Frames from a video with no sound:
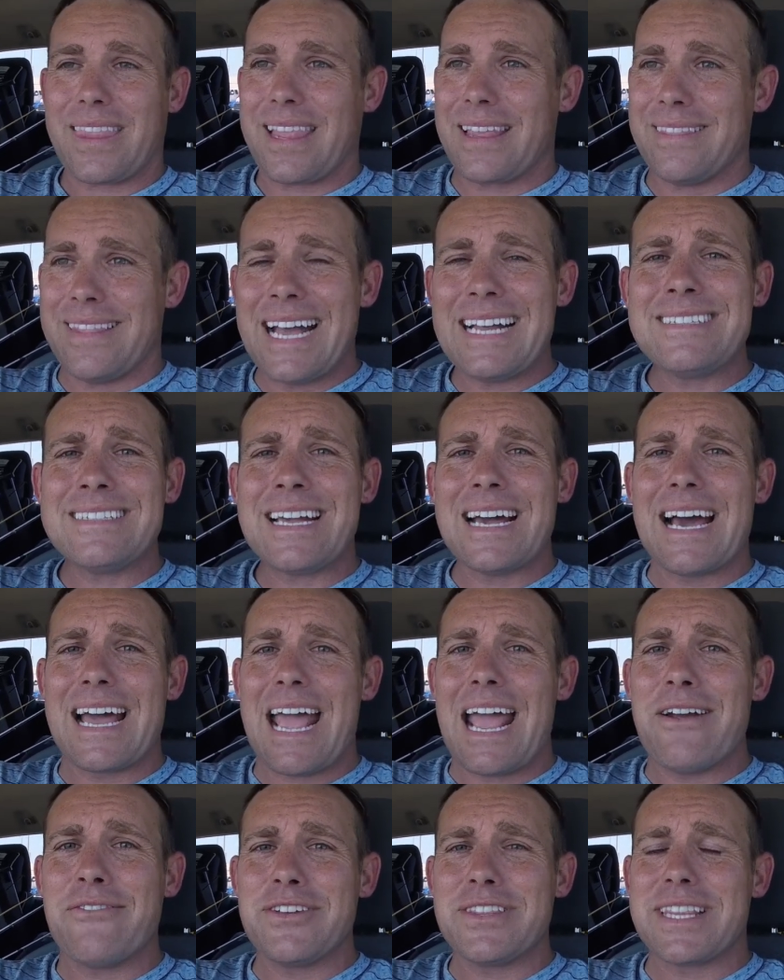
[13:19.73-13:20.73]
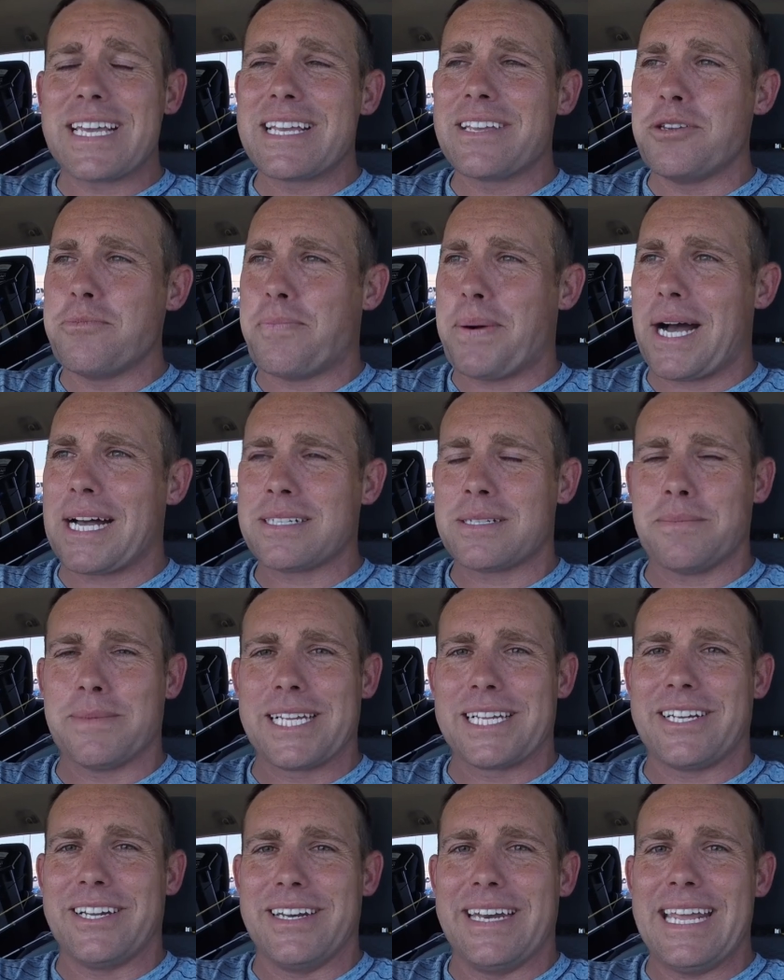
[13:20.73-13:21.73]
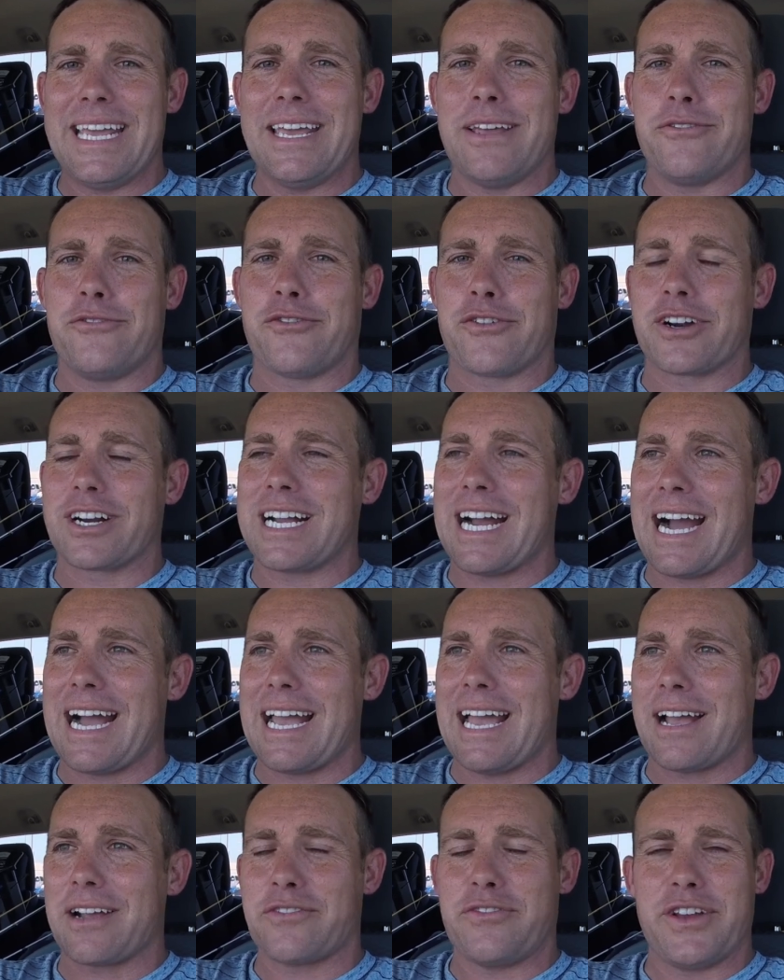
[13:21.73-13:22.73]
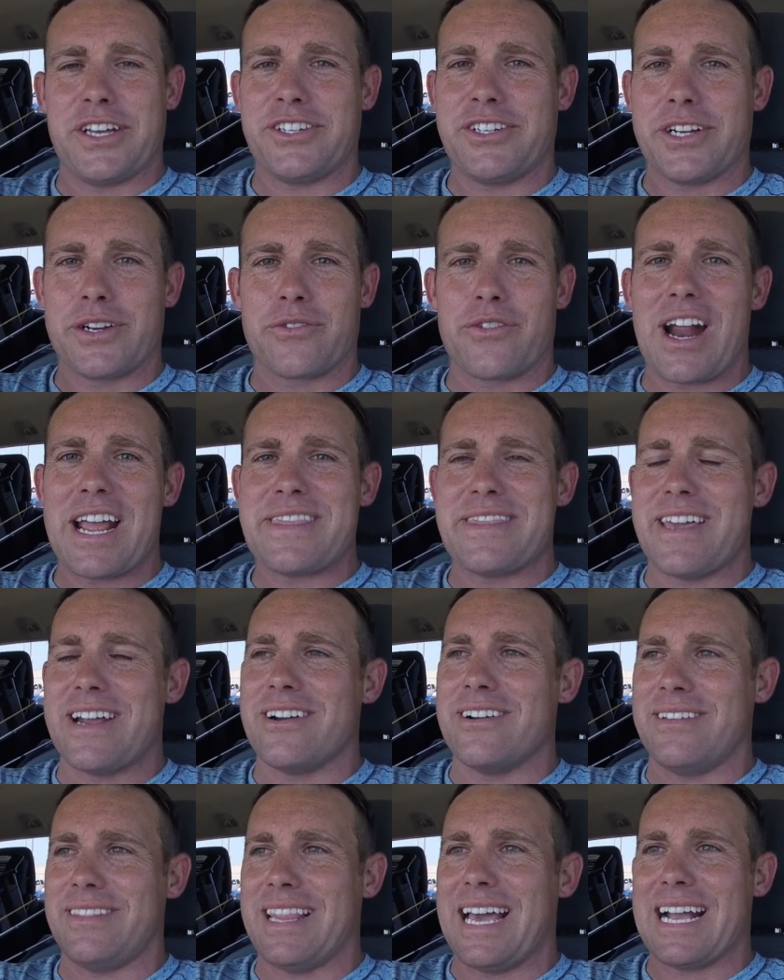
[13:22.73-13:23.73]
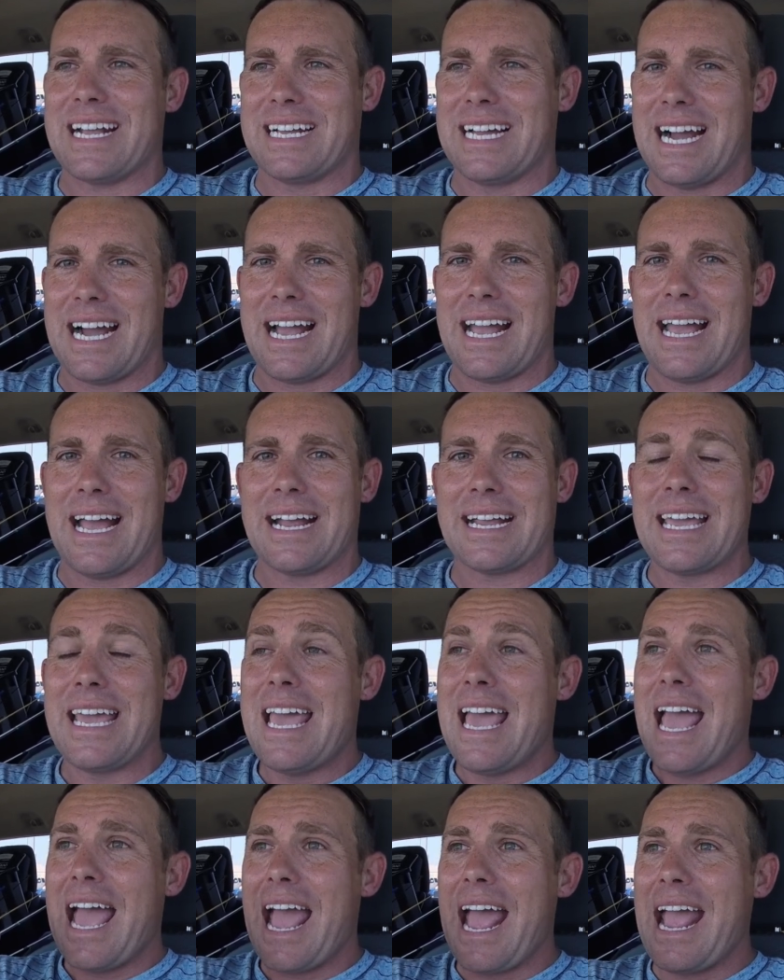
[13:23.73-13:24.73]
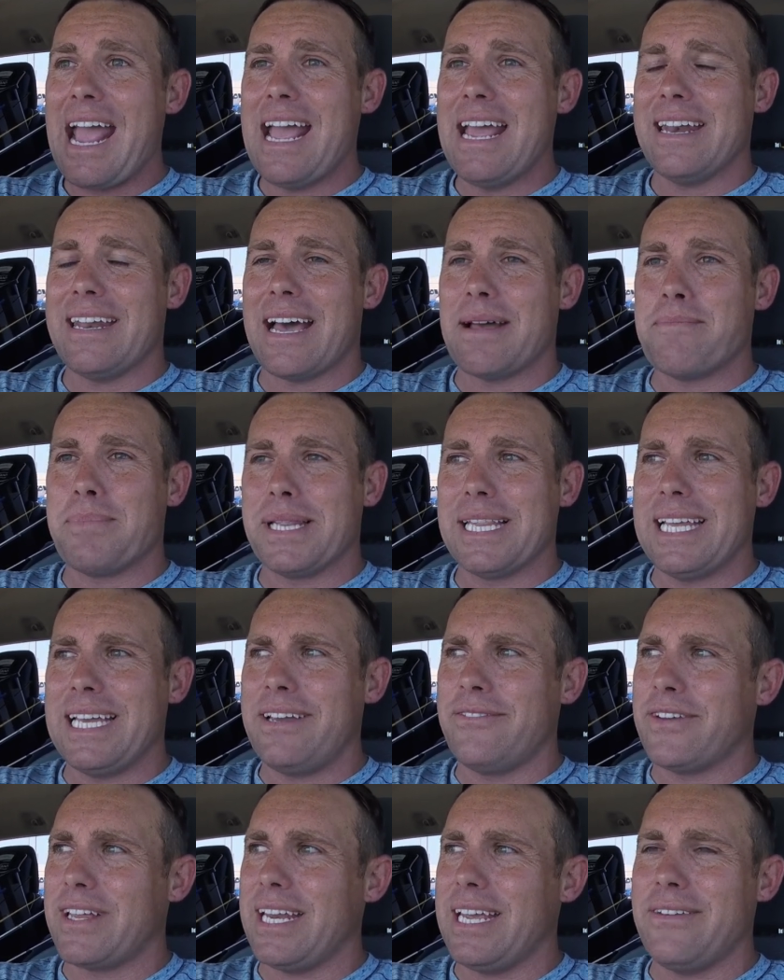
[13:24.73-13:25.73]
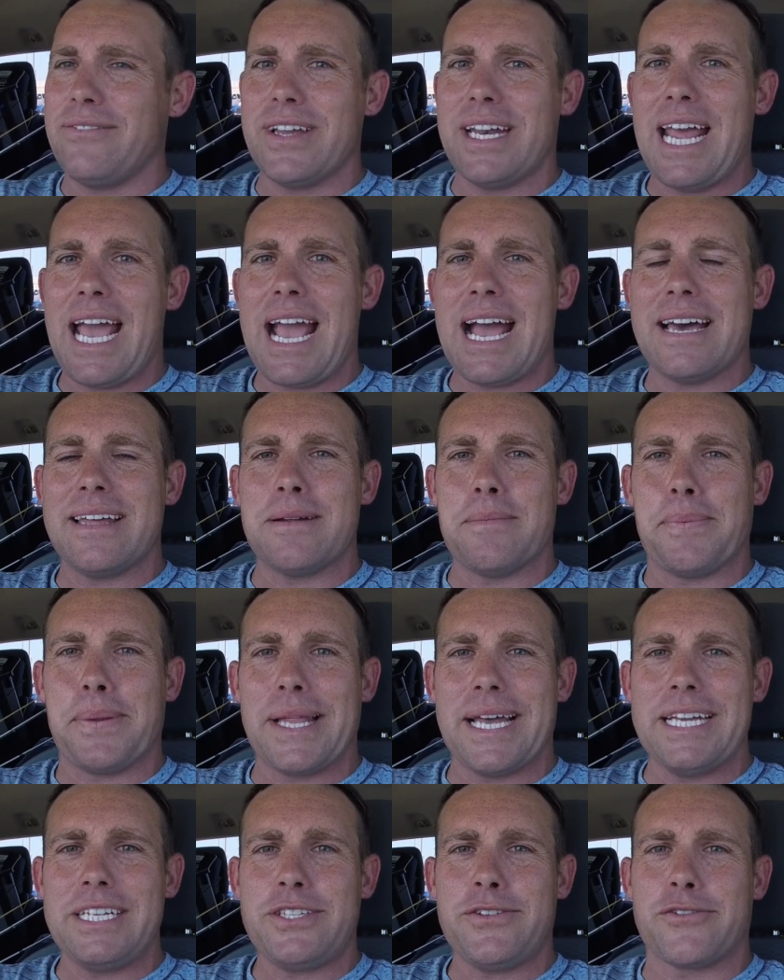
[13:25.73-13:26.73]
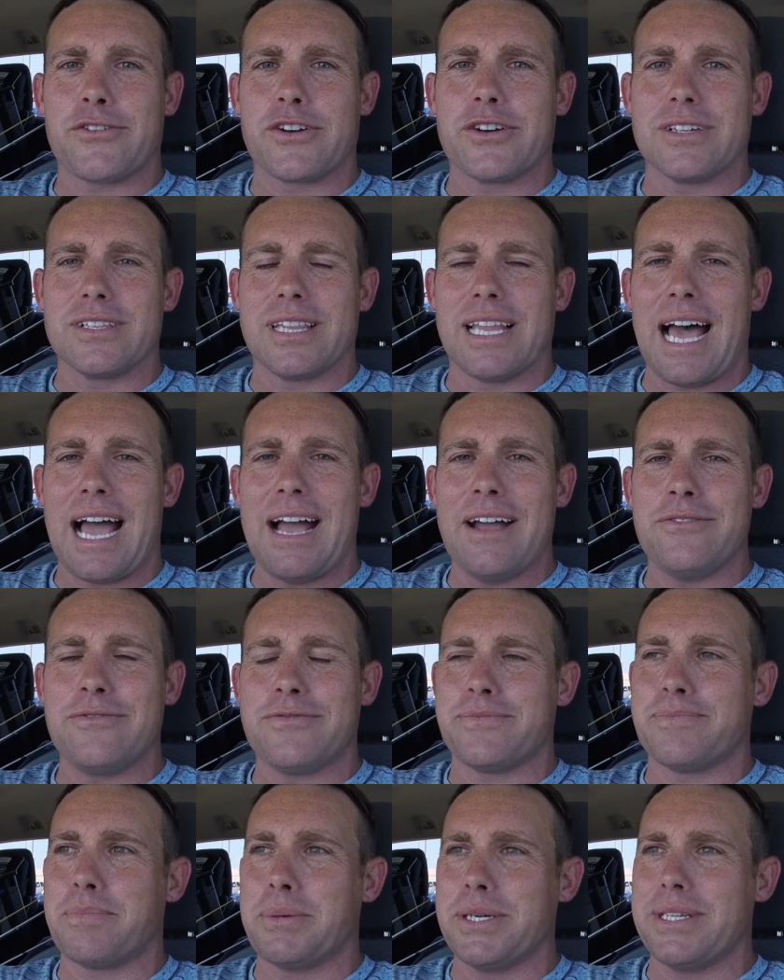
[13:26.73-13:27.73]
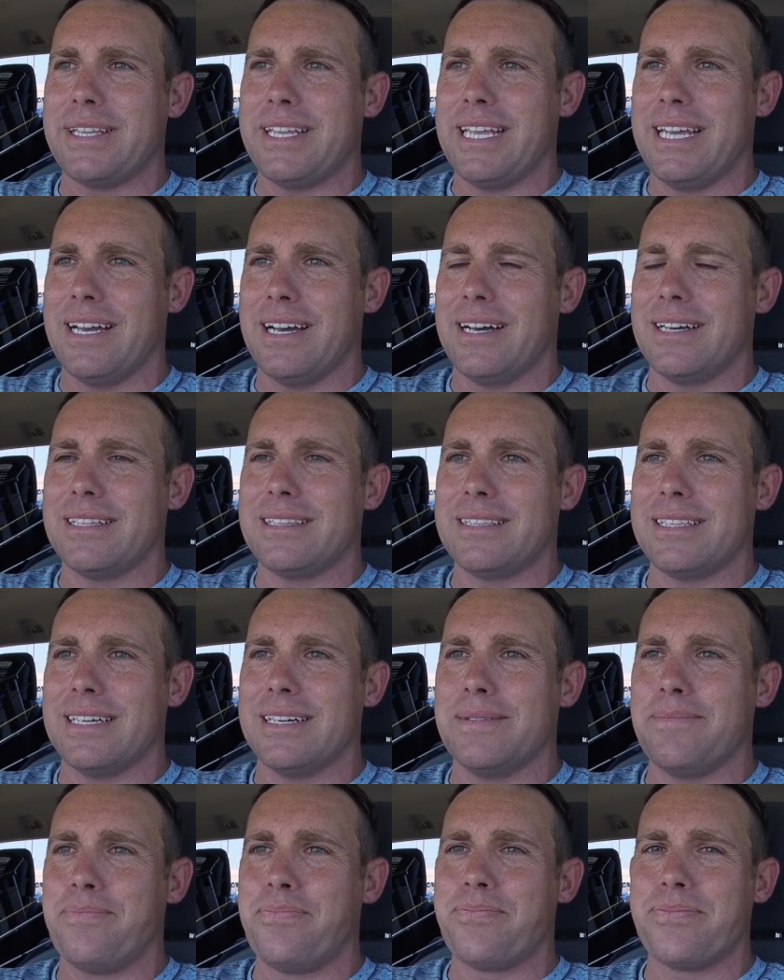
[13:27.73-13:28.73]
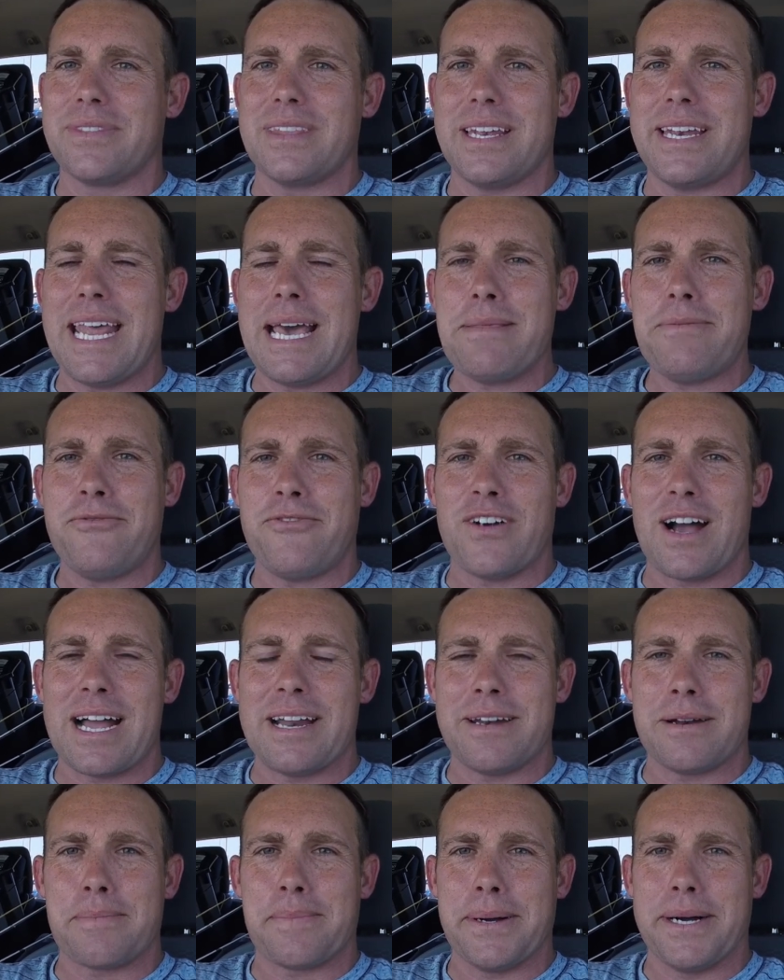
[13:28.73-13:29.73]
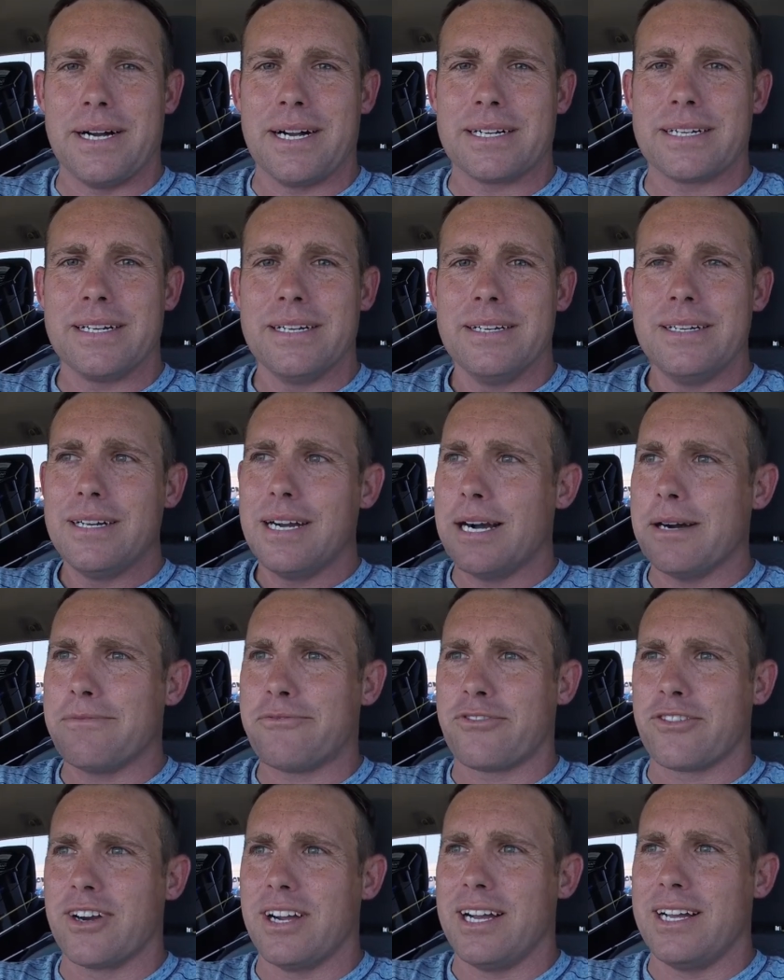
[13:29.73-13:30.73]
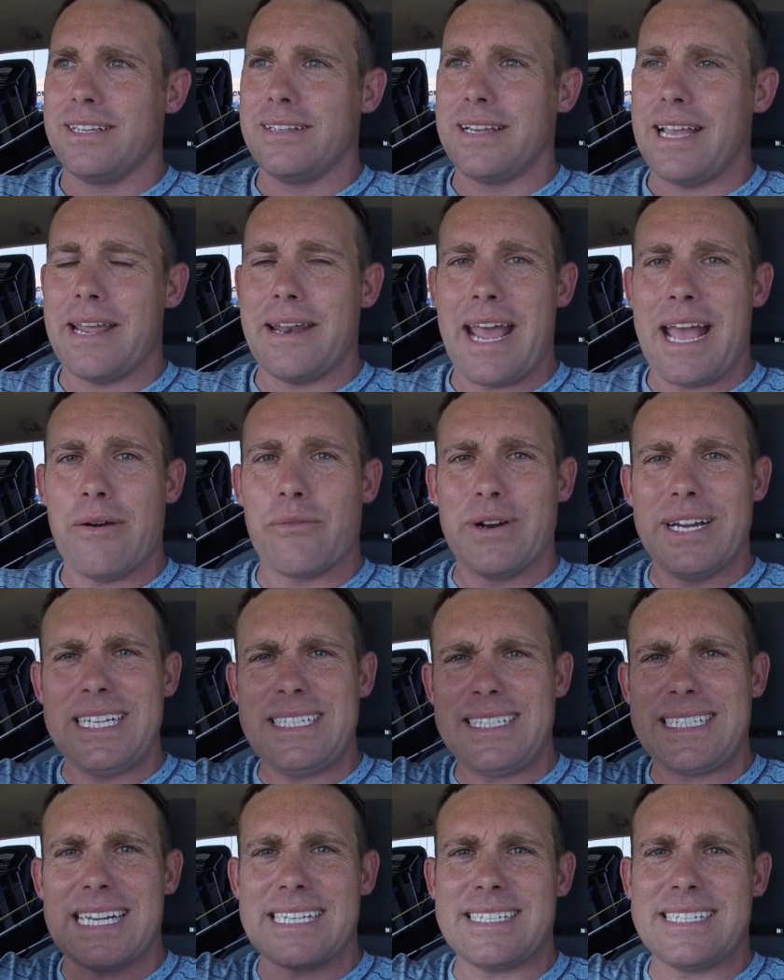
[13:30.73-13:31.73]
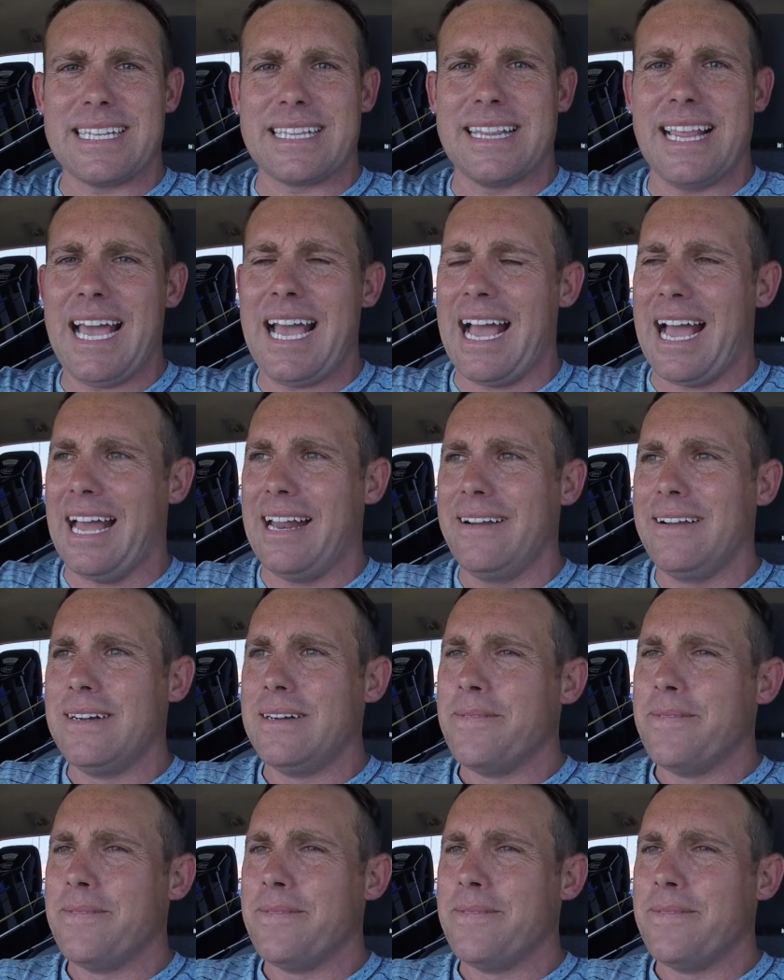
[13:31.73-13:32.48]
That's got everything you possibly could need for kayak fishing right there in that kayak. And I believe it even had a place for a live, putting the depth finder puck up front and recessing that.